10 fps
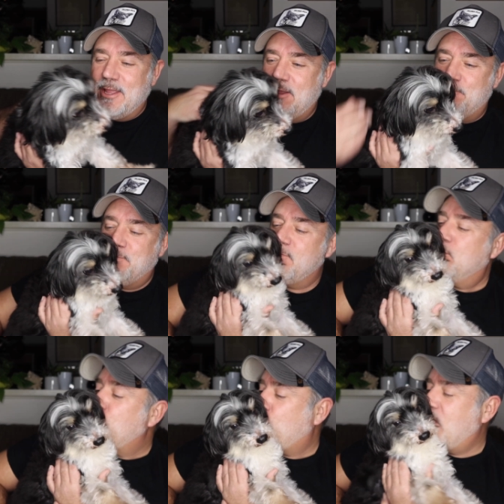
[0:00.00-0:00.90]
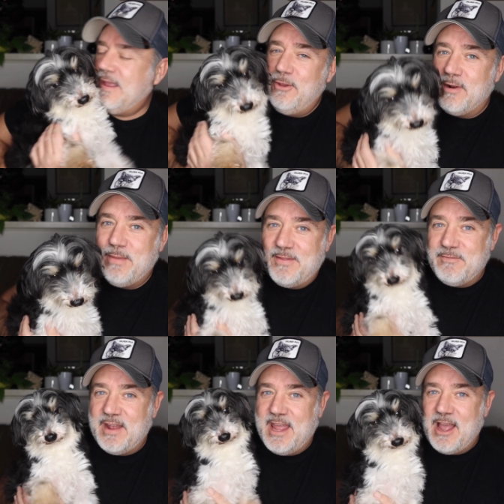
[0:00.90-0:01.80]
You, you want to be in
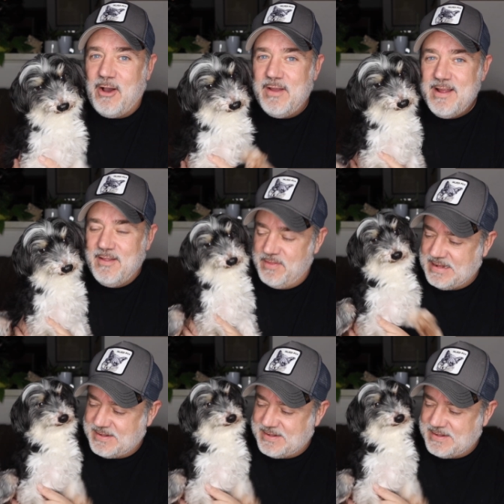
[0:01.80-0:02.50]
the video? They